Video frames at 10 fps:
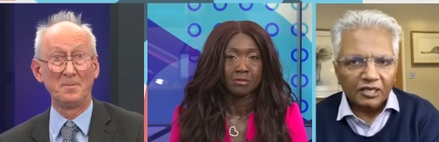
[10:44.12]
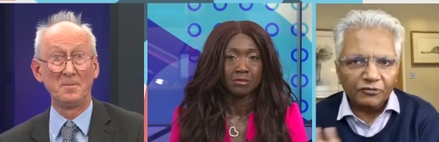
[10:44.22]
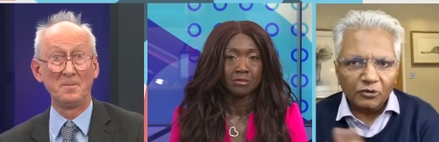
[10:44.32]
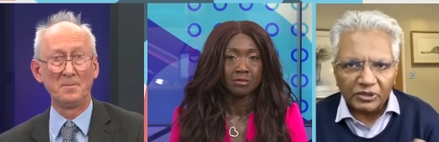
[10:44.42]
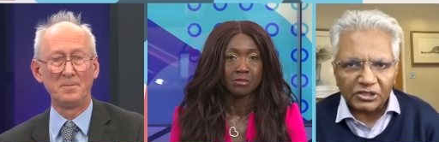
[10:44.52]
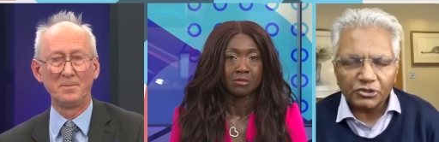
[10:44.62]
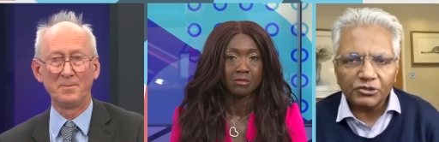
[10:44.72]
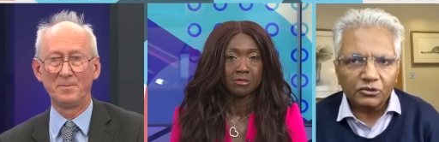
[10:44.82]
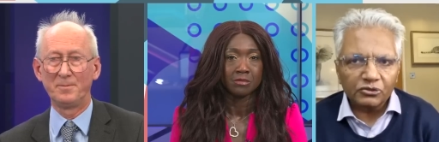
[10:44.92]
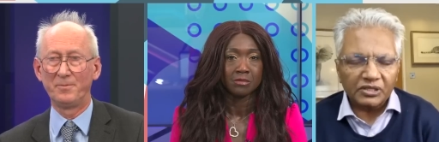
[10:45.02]
Speaker 1: If you wish to
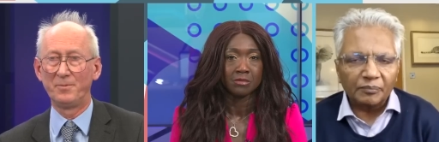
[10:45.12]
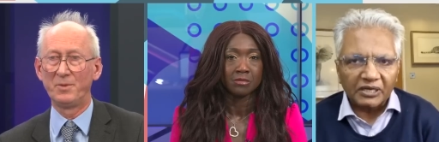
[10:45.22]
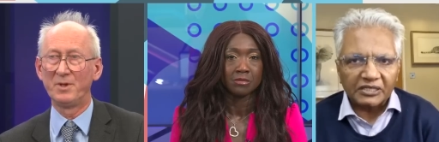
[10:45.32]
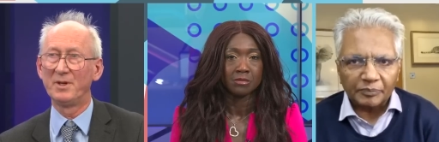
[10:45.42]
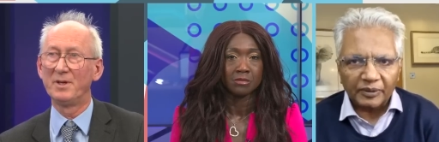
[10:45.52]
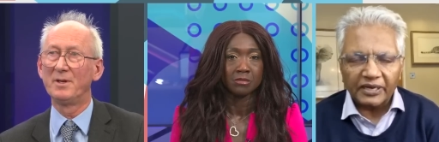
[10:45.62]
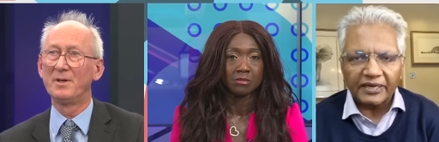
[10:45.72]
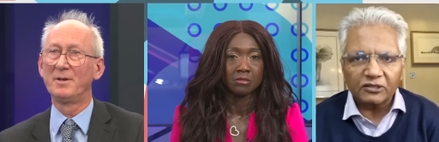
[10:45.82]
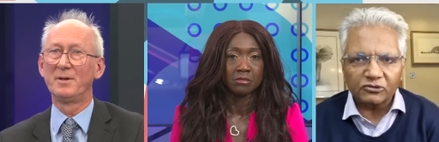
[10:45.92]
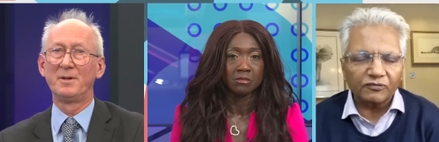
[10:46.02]
use the multiple
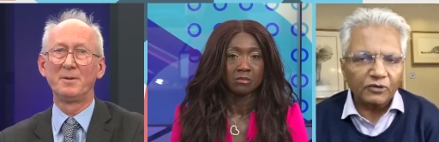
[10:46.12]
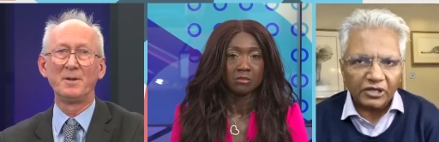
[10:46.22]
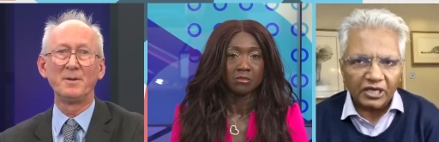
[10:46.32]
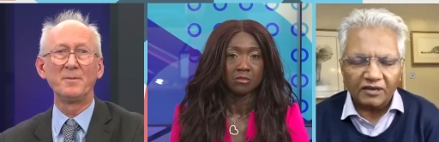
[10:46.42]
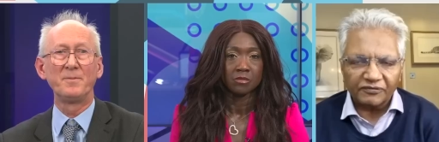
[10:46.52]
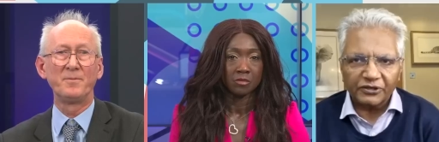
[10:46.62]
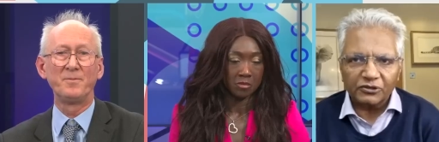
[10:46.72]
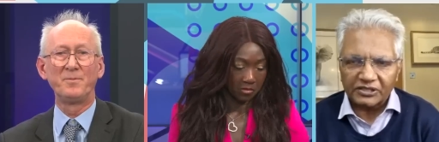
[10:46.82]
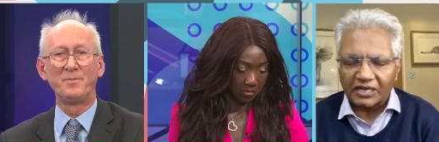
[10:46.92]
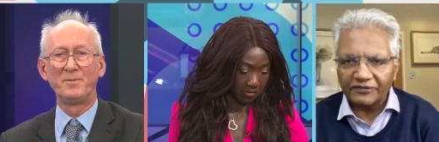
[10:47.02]
layers of looking after
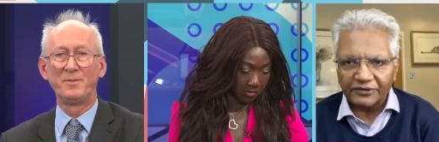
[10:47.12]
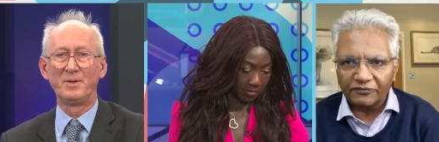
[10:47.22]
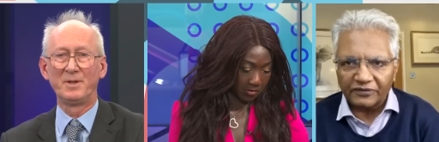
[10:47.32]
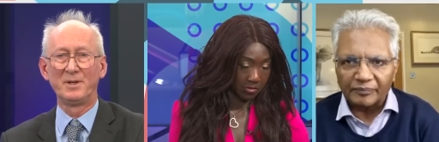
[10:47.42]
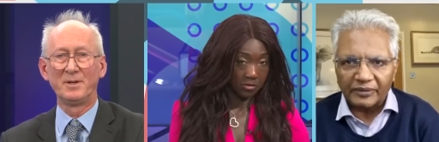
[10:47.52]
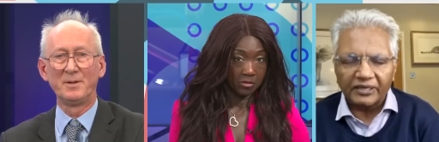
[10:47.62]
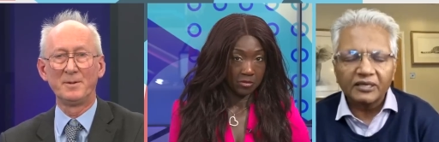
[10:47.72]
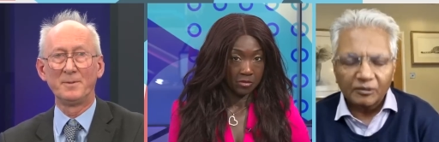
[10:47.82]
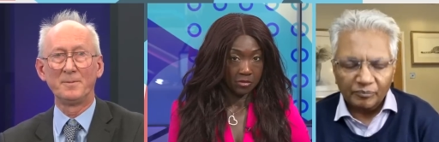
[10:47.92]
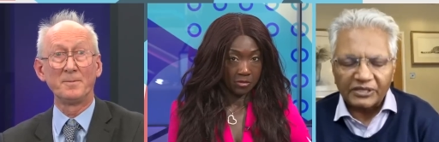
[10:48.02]
yourself and your family,
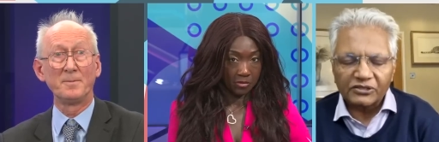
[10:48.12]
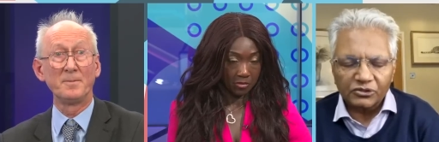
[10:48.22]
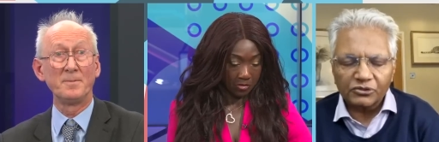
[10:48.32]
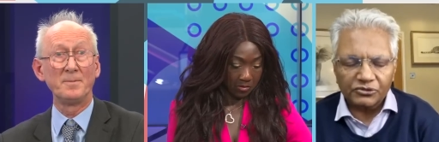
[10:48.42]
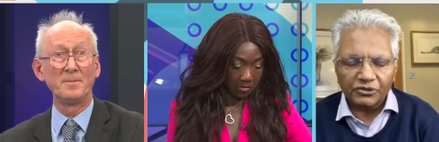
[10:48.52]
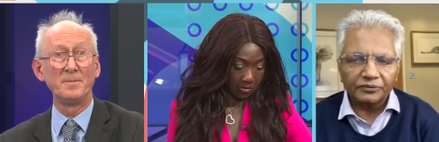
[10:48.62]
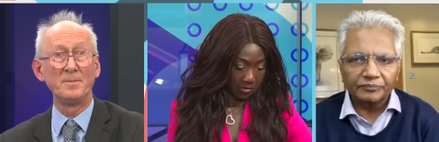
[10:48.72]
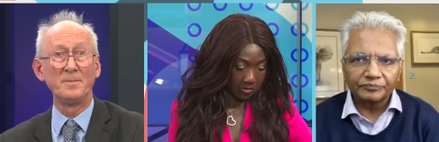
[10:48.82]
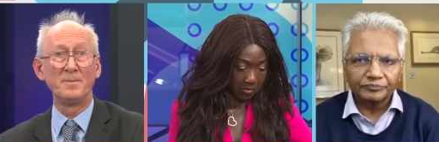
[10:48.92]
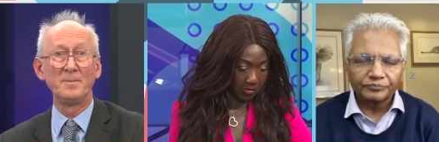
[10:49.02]
please do so.
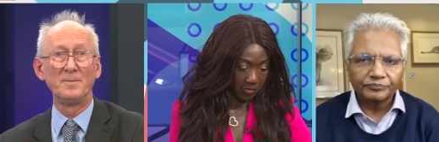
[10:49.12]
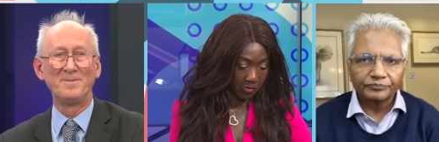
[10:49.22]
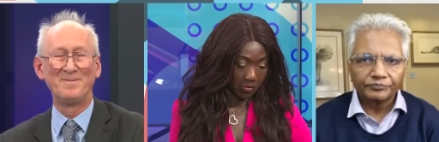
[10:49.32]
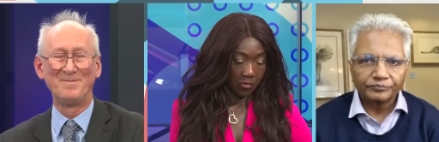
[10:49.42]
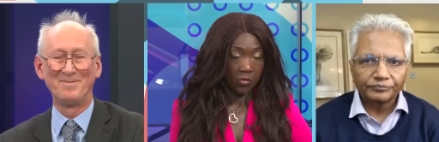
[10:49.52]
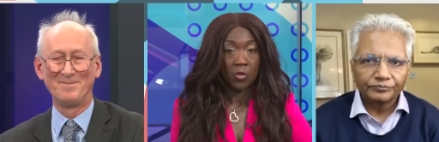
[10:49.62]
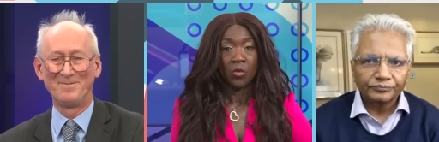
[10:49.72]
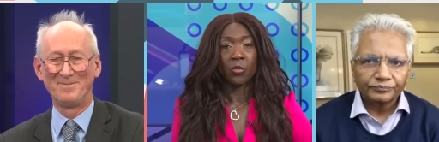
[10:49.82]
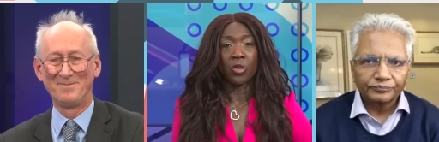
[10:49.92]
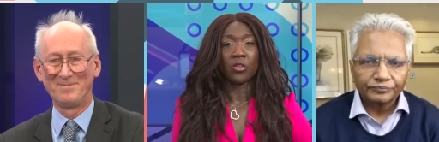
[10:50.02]

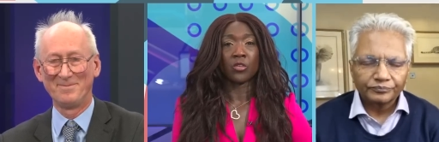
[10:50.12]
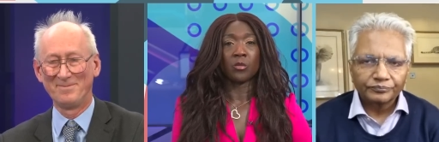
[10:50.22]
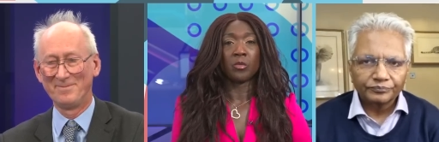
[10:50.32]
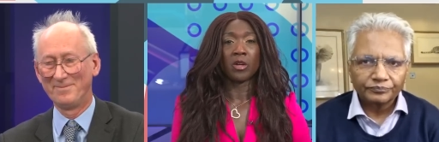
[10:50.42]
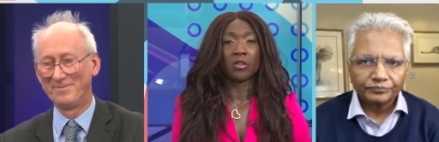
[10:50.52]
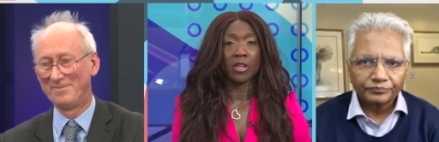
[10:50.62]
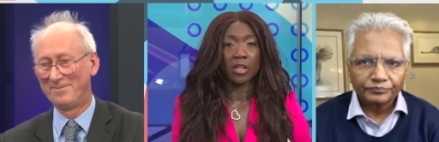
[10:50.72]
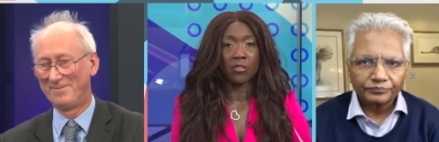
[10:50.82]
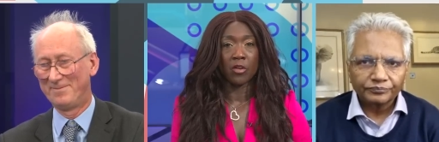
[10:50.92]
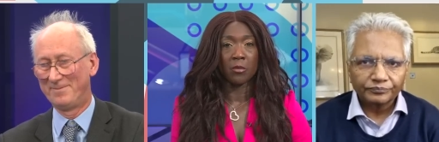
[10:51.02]
Speaker 2: Well, listen, Bharat, thank
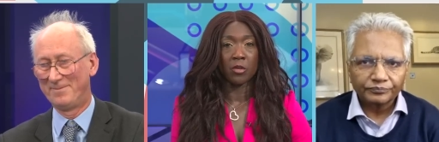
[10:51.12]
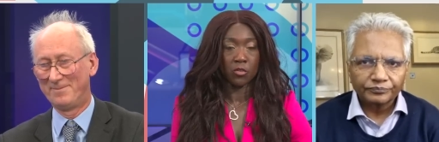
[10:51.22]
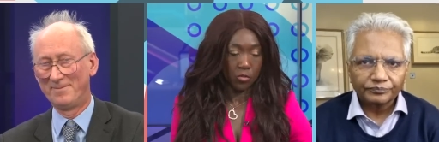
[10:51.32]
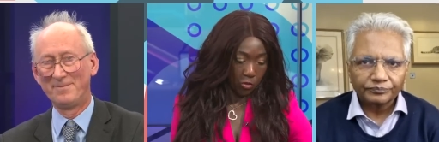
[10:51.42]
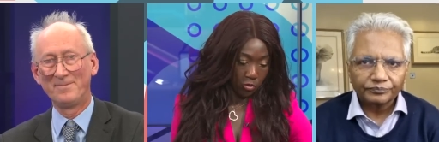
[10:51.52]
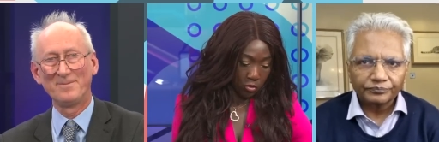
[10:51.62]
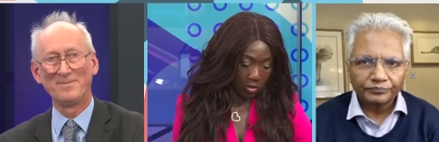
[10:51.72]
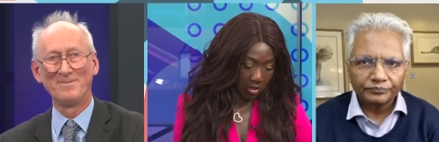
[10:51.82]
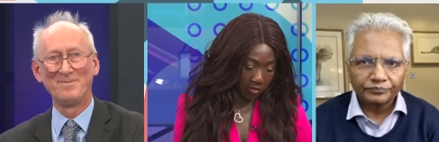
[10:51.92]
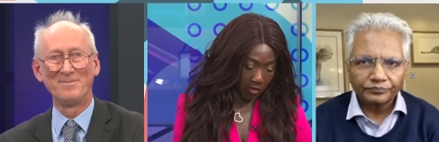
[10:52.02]
you very much for
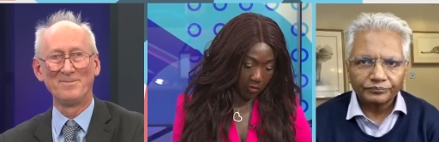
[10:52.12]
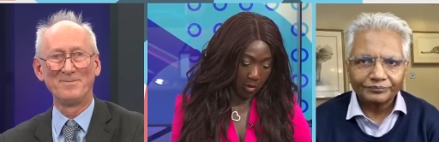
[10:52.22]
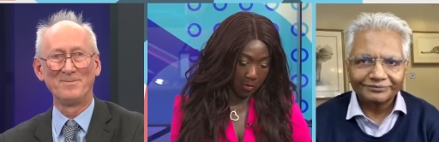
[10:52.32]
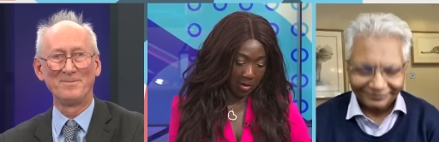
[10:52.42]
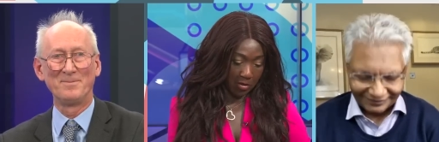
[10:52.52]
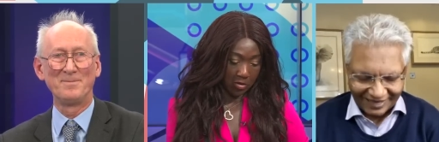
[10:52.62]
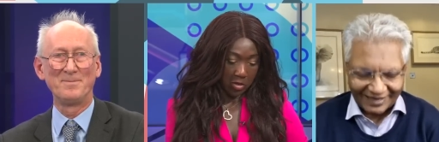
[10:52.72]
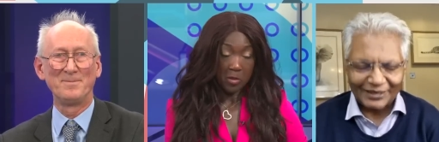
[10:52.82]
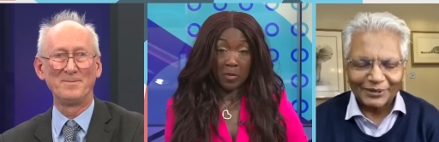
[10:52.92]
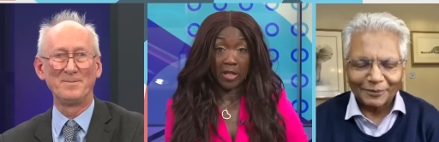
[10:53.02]
joining us. That's Sir Bharat
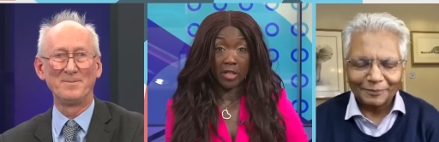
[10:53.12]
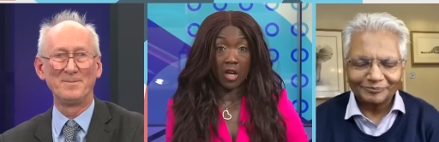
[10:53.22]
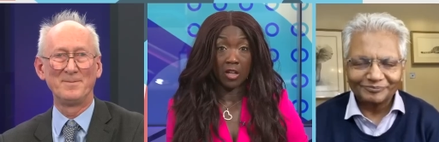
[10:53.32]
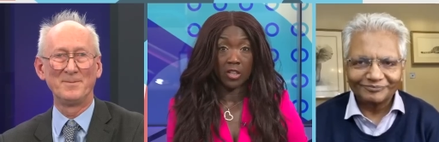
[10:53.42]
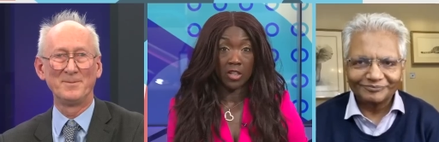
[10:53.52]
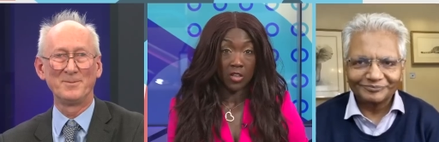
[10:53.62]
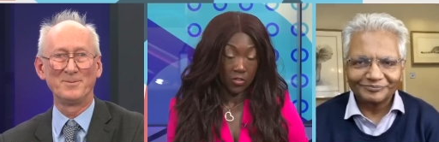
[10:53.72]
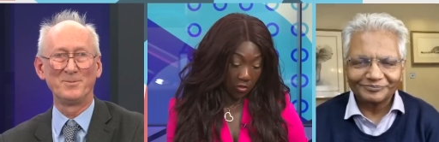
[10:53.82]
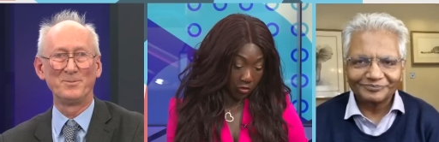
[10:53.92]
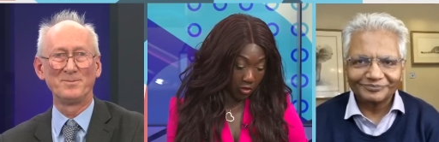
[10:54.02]
Pankhania. He's
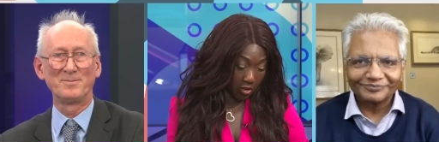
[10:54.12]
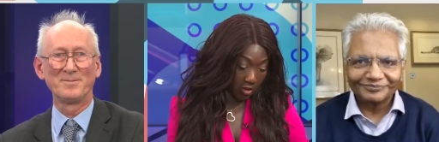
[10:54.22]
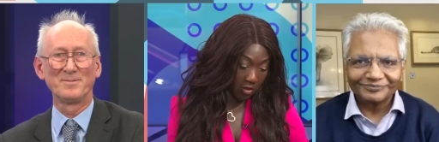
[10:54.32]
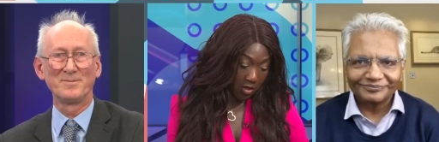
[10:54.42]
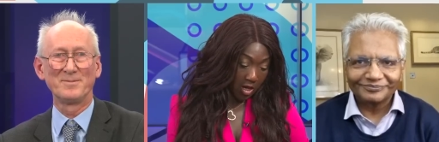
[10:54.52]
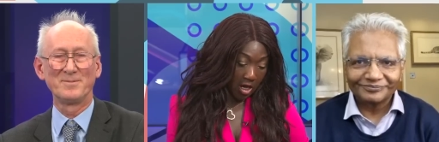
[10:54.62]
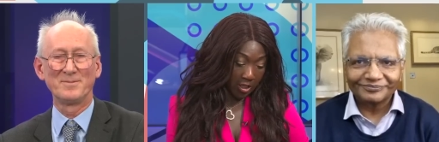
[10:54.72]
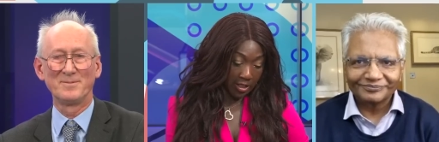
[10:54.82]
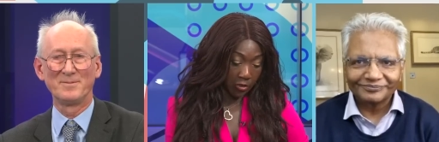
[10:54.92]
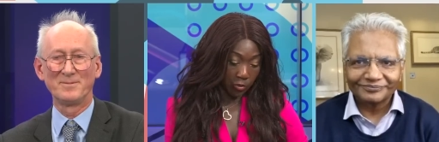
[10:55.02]
a senior uh,
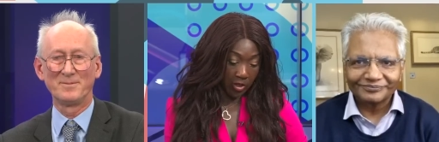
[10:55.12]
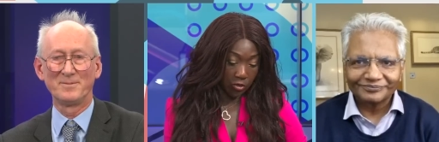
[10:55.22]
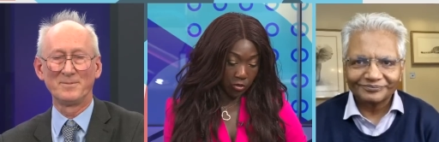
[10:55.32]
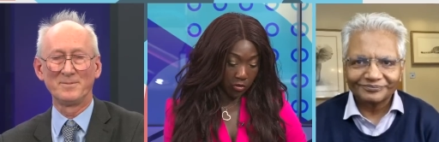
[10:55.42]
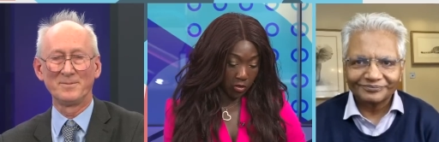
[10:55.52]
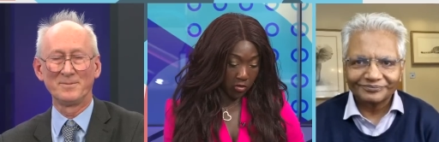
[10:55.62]
clinical lecturer at the